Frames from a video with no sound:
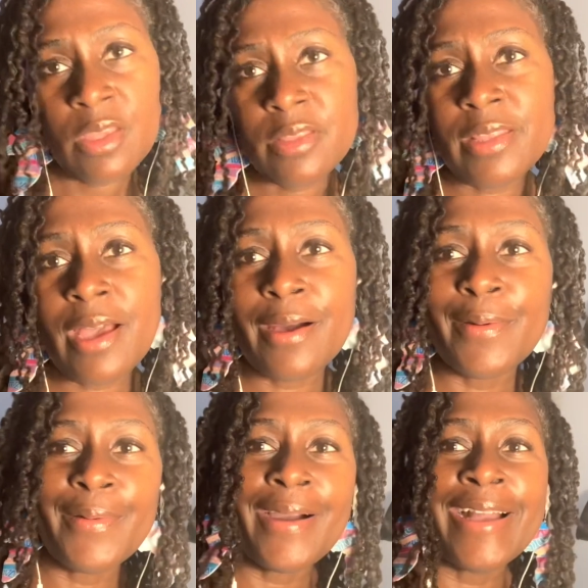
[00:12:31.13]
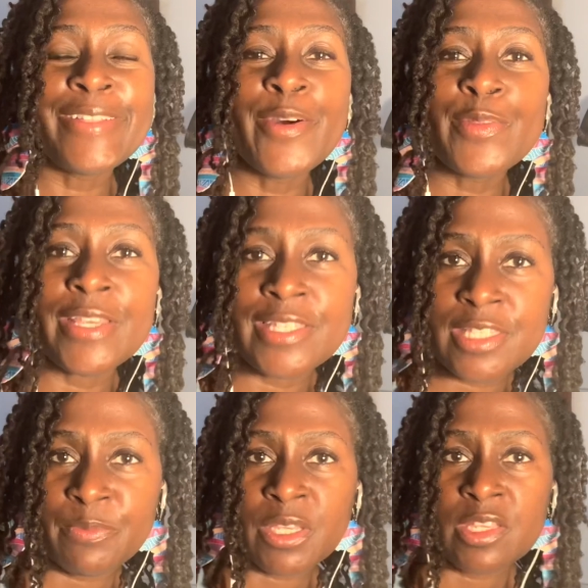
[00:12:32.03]
Now I know
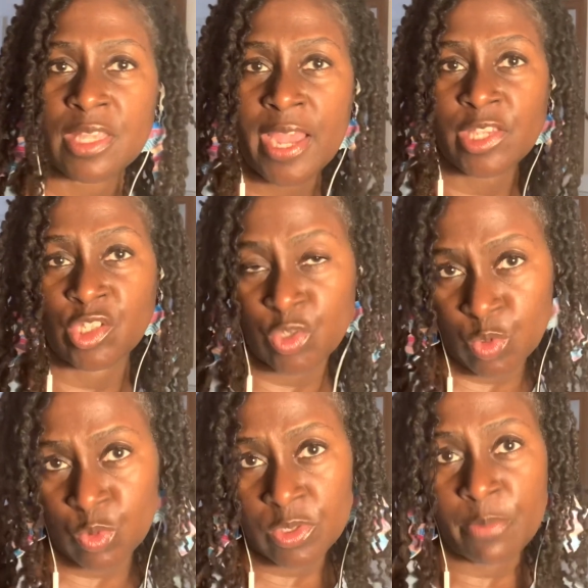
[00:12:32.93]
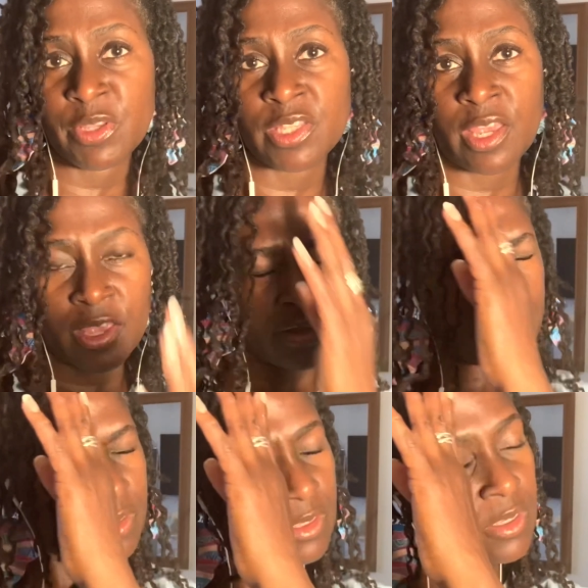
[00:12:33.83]
this because I actually do Debbie's hair,
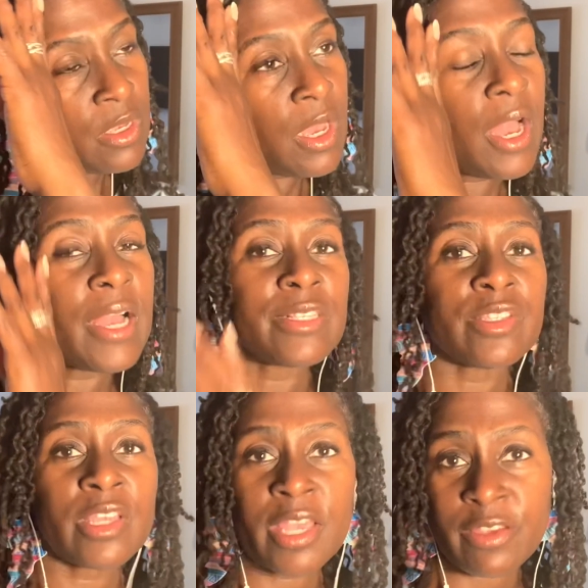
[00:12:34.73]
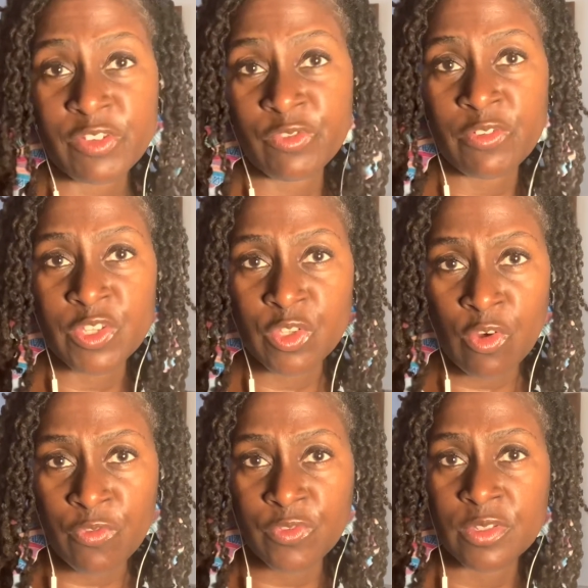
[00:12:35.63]
and her hair is very
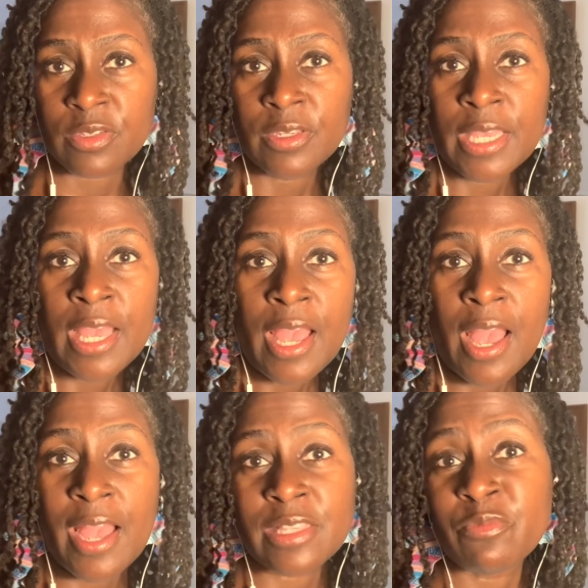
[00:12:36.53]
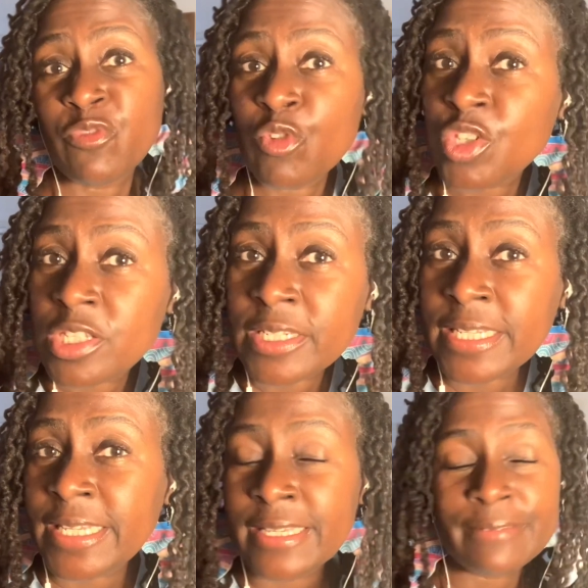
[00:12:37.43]
soft, and
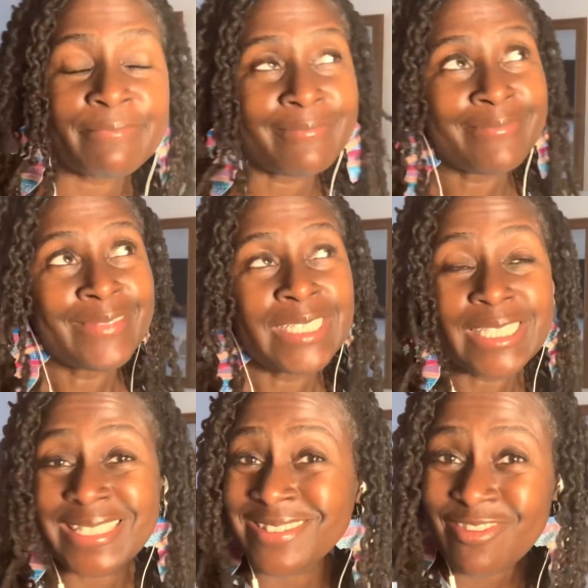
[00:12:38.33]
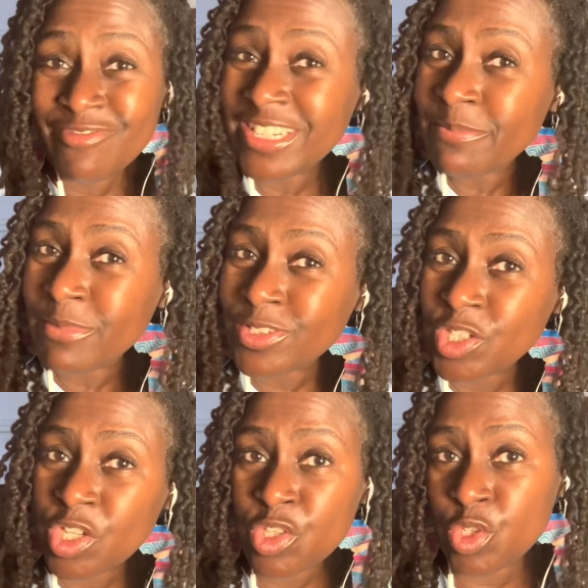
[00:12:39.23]
unfortunately there's not really much
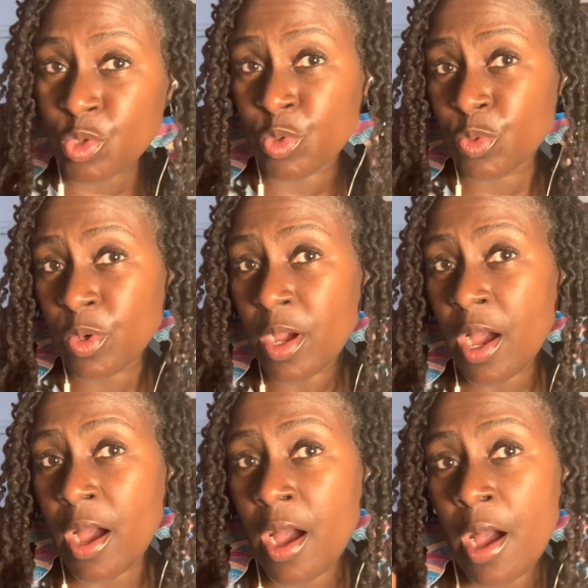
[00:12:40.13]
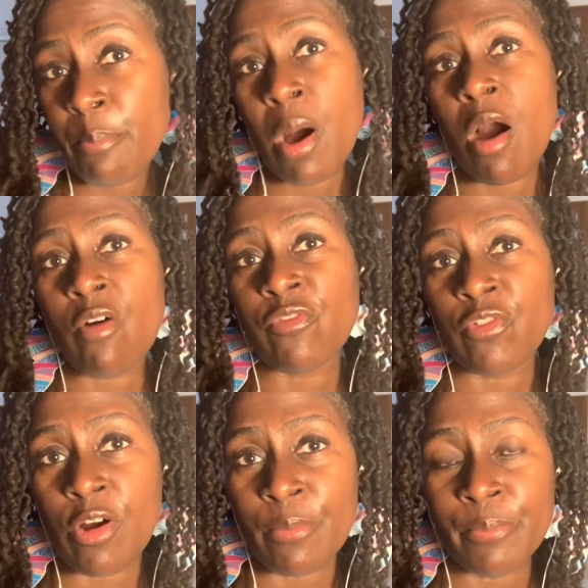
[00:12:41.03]
you can do apart
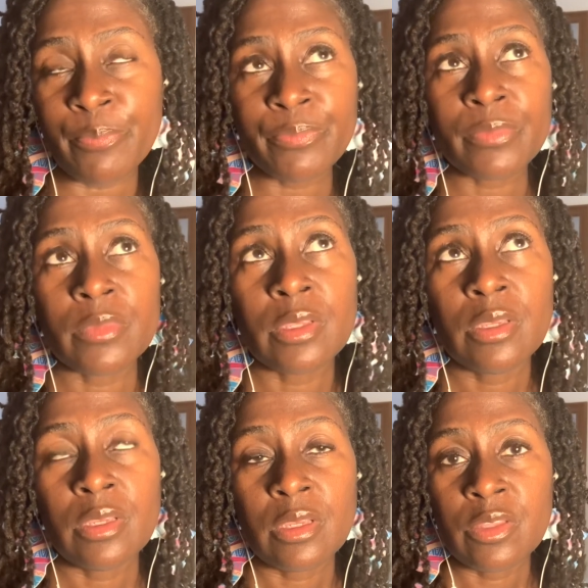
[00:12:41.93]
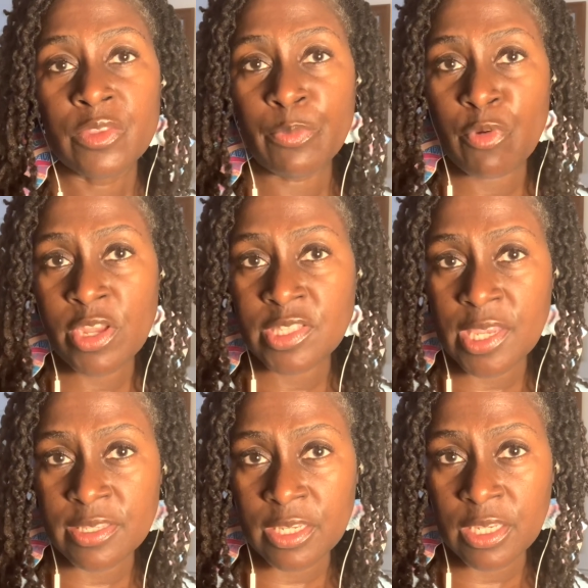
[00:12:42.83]
from the braid
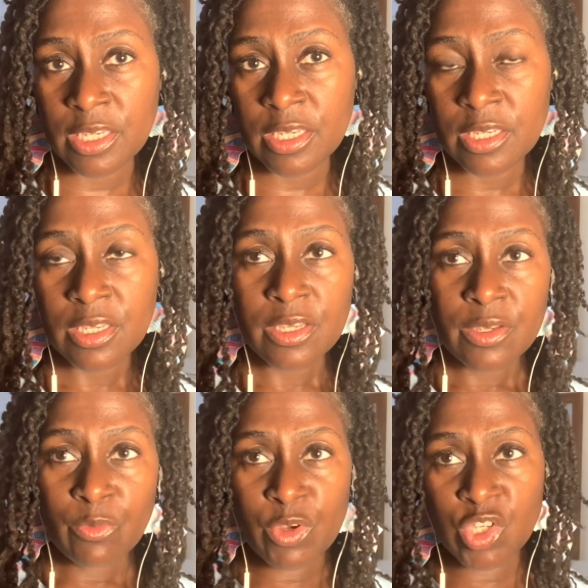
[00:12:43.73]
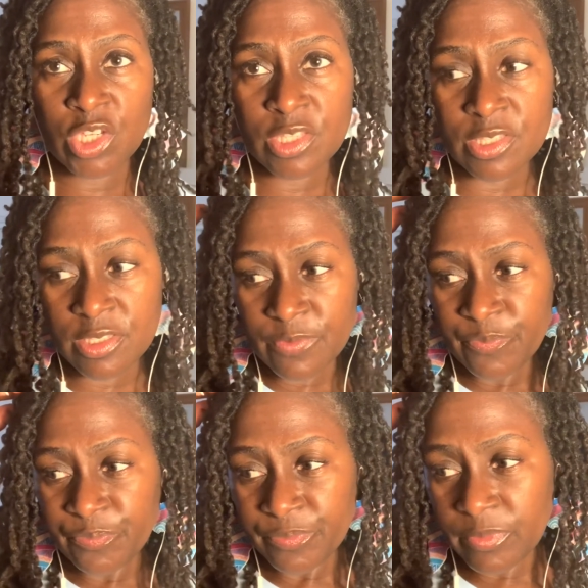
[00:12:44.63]
technique, which is
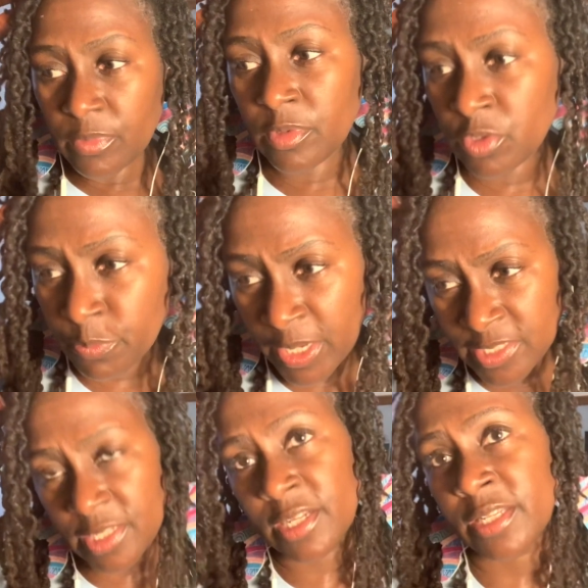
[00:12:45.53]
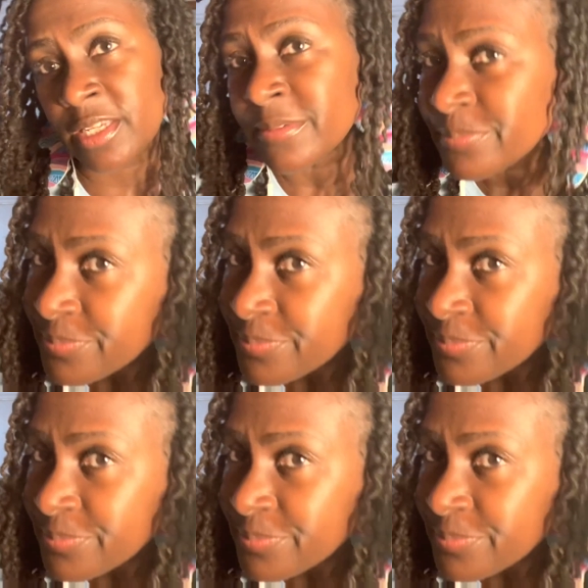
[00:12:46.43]
you basically